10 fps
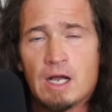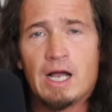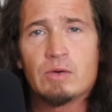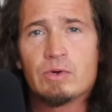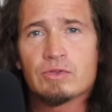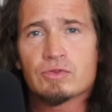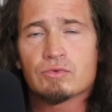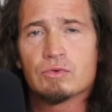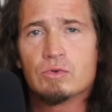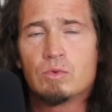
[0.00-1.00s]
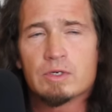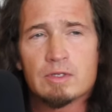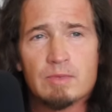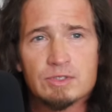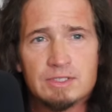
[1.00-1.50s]
I went through one of
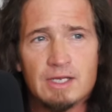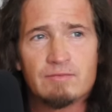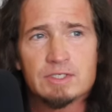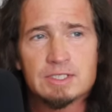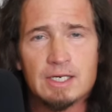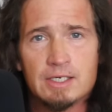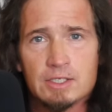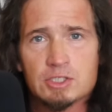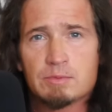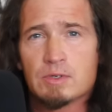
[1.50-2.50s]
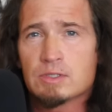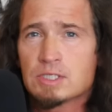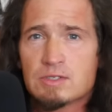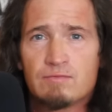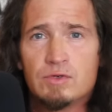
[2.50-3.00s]
the most devastating
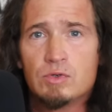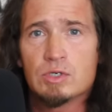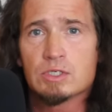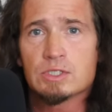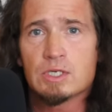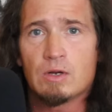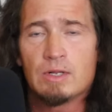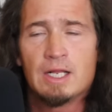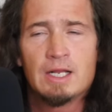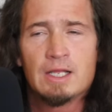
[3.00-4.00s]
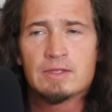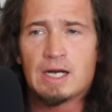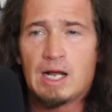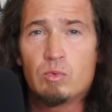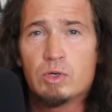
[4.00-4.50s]
experiences a few years ago that
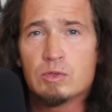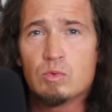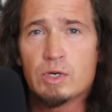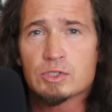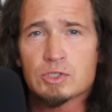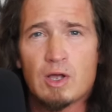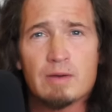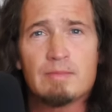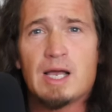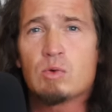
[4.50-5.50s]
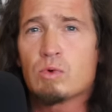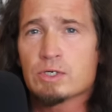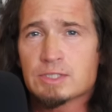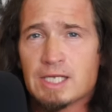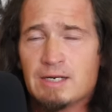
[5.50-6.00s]
I wouldn't wish on my
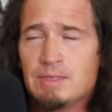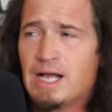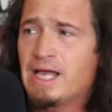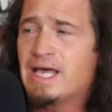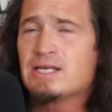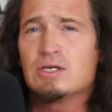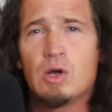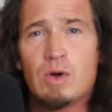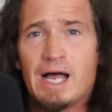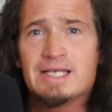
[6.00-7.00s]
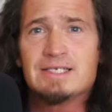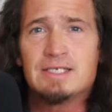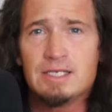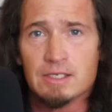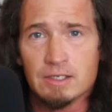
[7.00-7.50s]
worst enemy. I had no
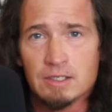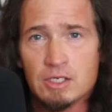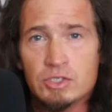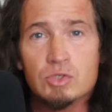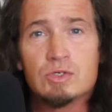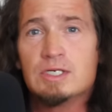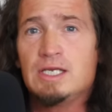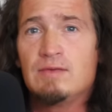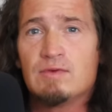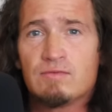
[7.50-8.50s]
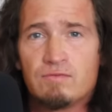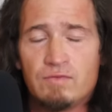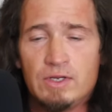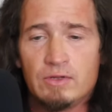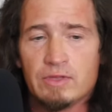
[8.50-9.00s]
idea you could even
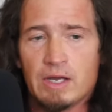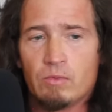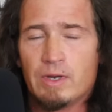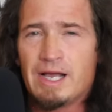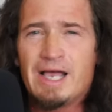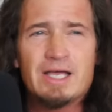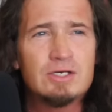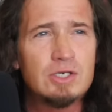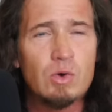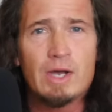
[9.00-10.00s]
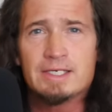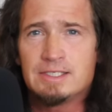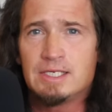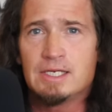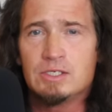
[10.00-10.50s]
feel that way. I had no
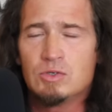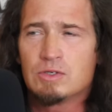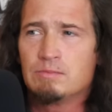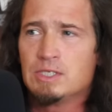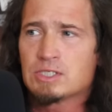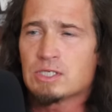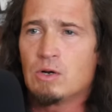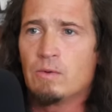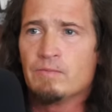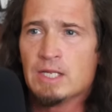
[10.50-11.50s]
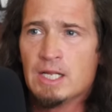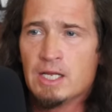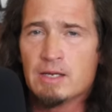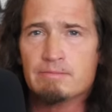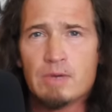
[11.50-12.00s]
idea you could be so
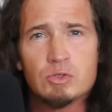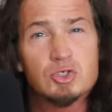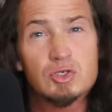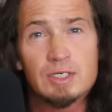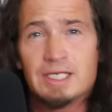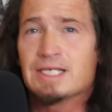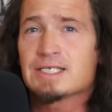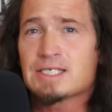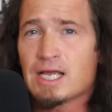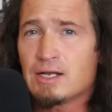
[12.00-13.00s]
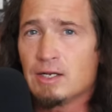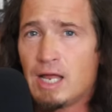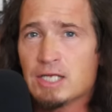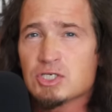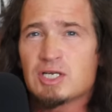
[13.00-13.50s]
emotionally and
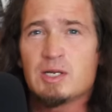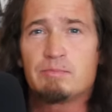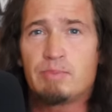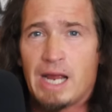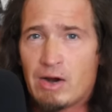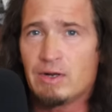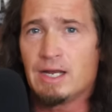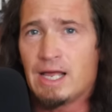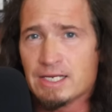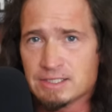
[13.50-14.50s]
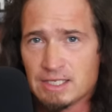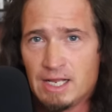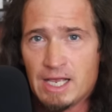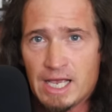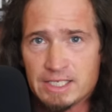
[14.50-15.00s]
psychologically paralyzed
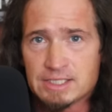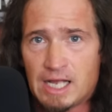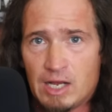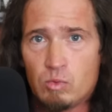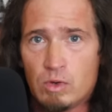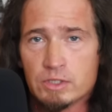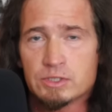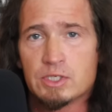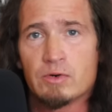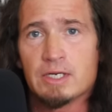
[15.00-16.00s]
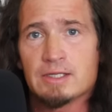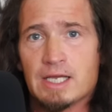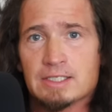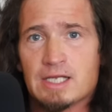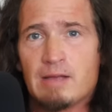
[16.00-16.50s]
as I was during
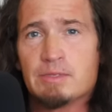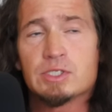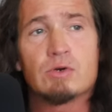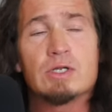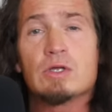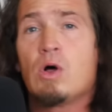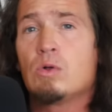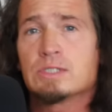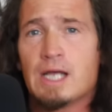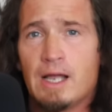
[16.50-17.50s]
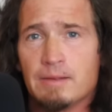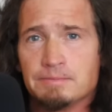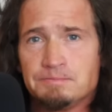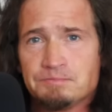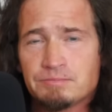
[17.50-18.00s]
that time. But during the whole time,
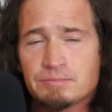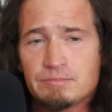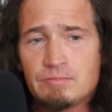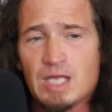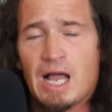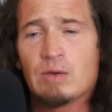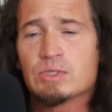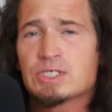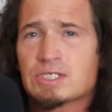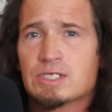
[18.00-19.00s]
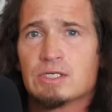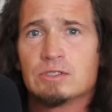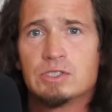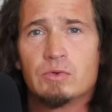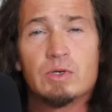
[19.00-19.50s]
I was
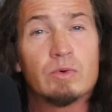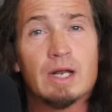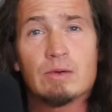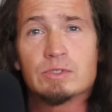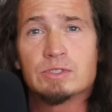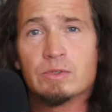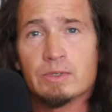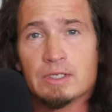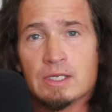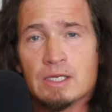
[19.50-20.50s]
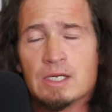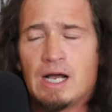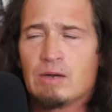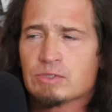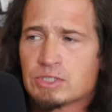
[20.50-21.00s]
still doing what I was doing.
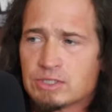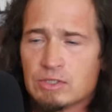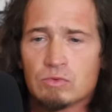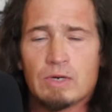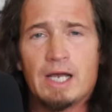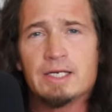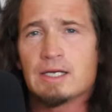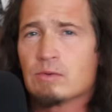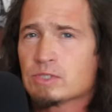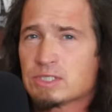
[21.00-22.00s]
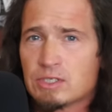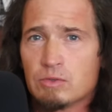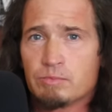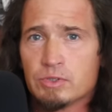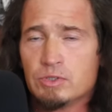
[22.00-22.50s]
I was still writing. I was
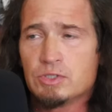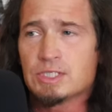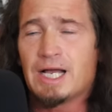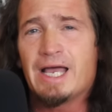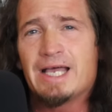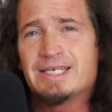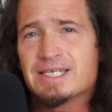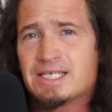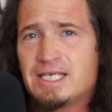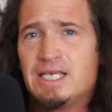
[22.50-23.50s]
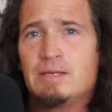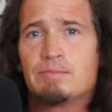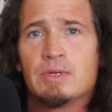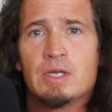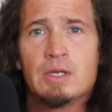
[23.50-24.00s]
still producing. I had to
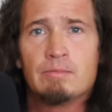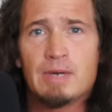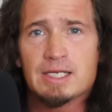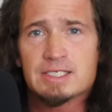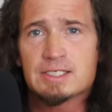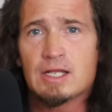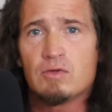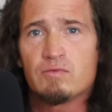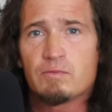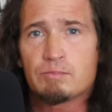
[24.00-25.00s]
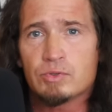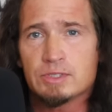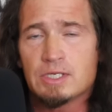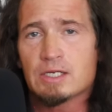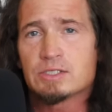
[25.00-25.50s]
keep myself
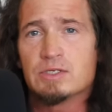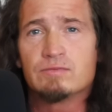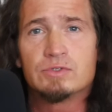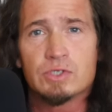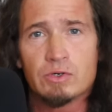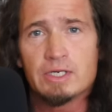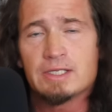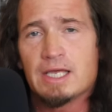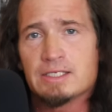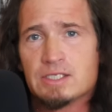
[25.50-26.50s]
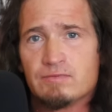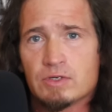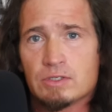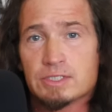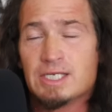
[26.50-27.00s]
productive during that
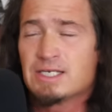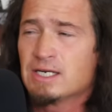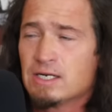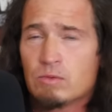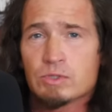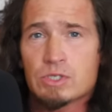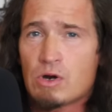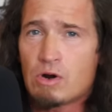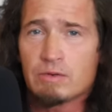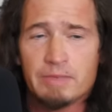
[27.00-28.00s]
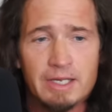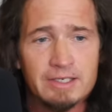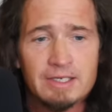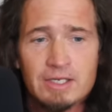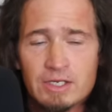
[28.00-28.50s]
difficult season. And it was hard, man.
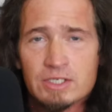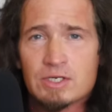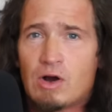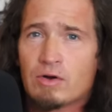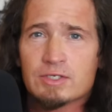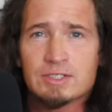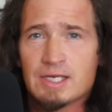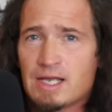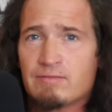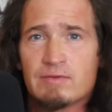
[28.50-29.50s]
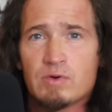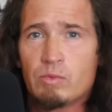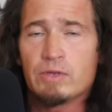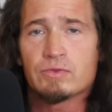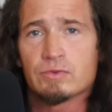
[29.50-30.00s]
It's the hardest thing I've ever
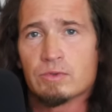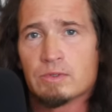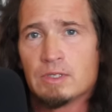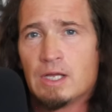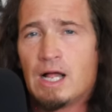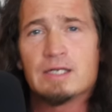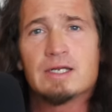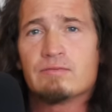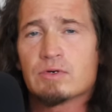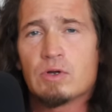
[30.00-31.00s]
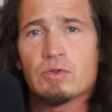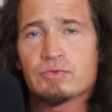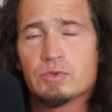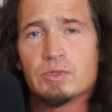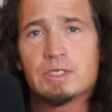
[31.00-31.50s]
went through. I'll never go
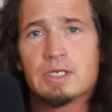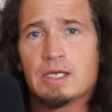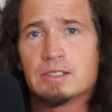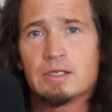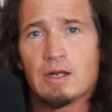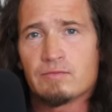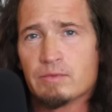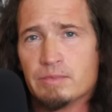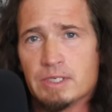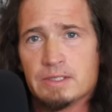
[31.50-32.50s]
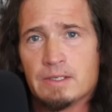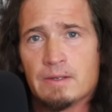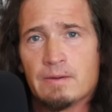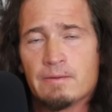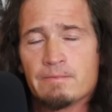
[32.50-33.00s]
through it again, God forbid.
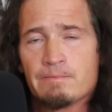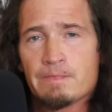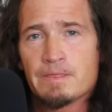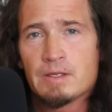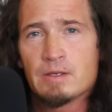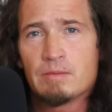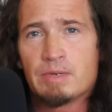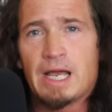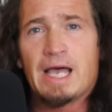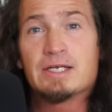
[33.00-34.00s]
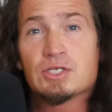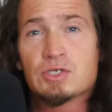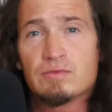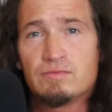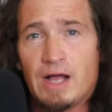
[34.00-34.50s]
But I had to
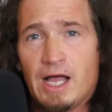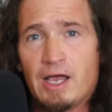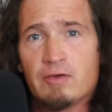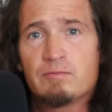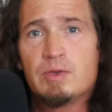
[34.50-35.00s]
survive